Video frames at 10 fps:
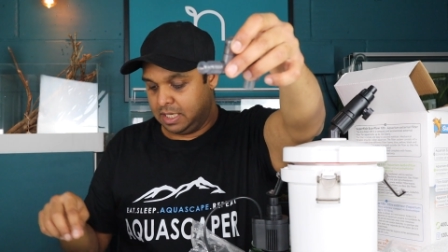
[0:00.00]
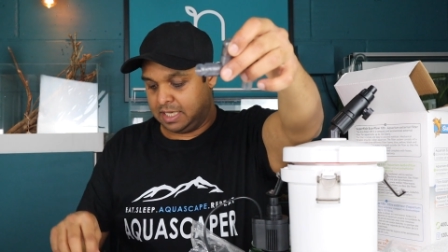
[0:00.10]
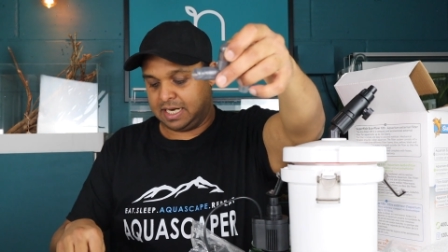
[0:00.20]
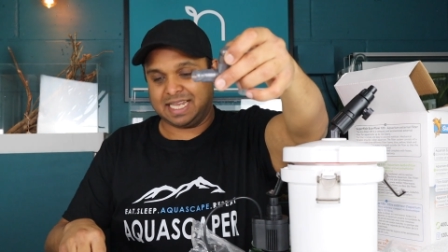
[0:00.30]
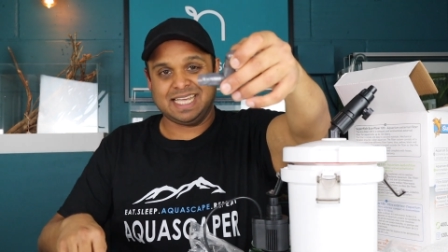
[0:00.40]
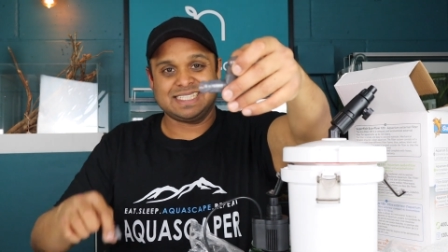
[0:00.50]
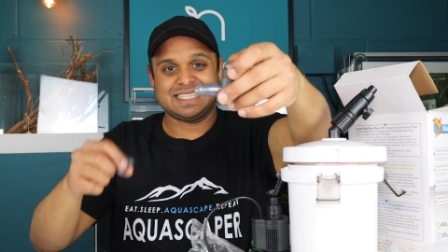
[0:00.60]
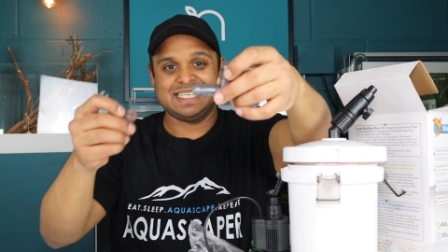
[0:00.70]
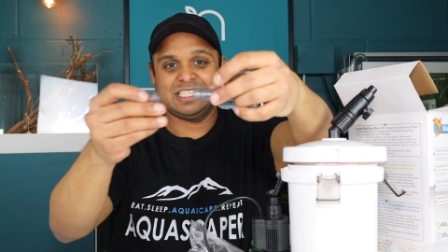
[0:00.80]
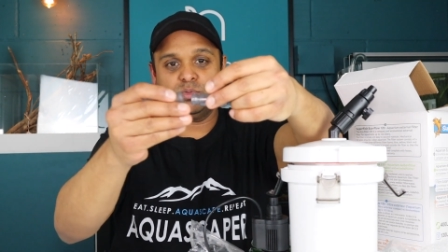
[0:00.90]
And I guess
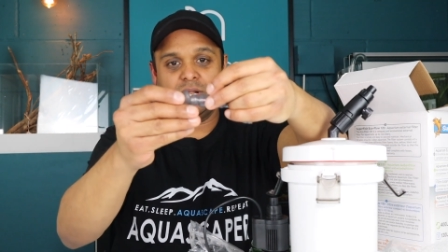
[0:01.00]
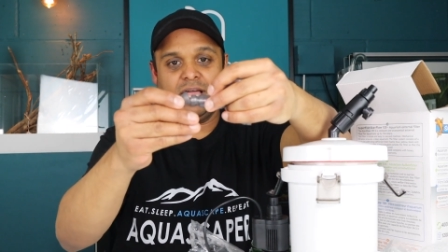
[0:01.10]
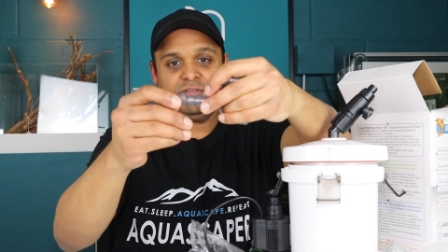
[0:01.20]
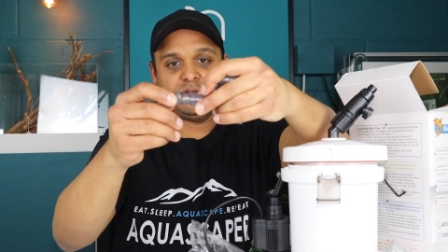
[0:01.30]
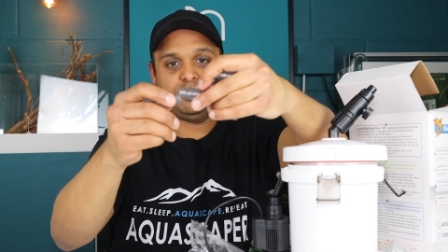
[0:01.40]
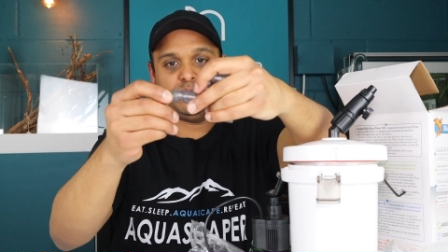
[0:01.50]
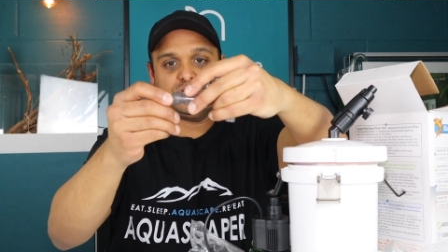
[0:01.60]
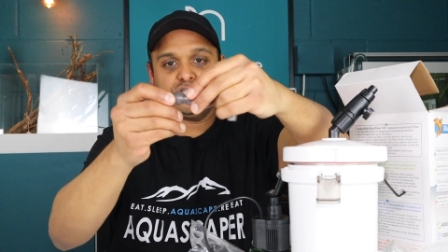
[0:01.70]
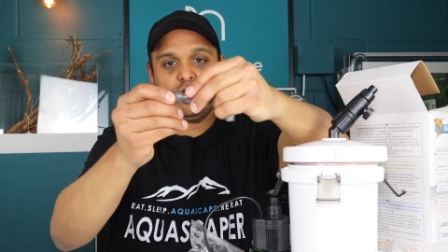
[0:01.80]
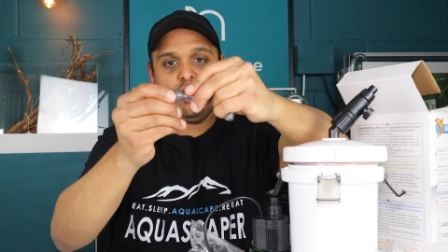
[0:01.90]
this will have to
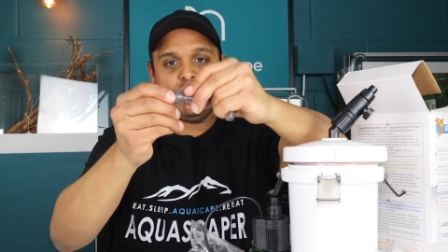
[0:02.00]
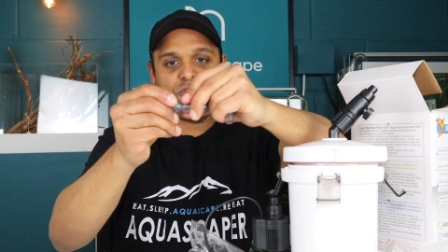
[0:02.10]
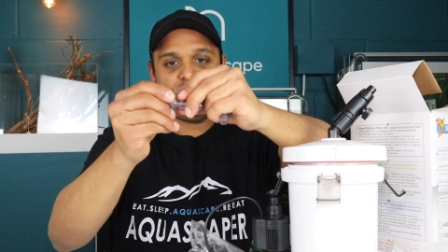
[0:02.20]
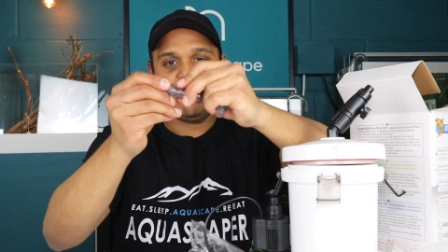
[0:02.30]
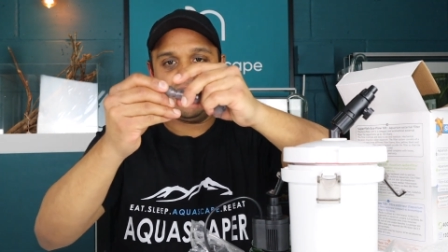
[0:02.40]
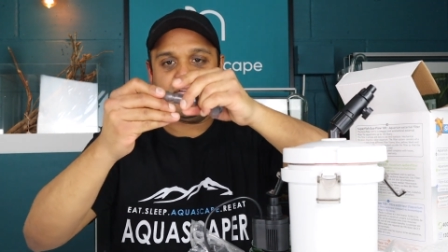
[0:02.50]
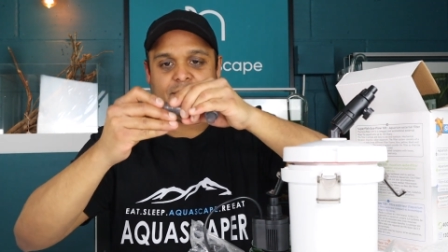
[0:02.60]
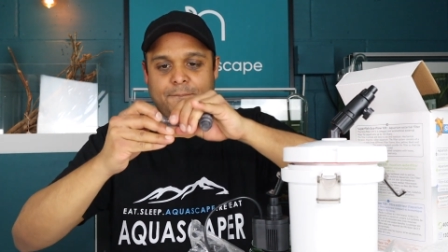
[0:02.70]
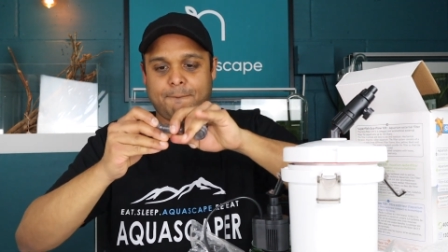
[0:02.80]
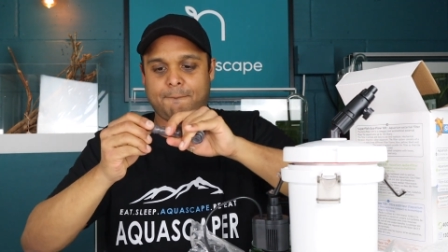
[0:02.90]
push on there.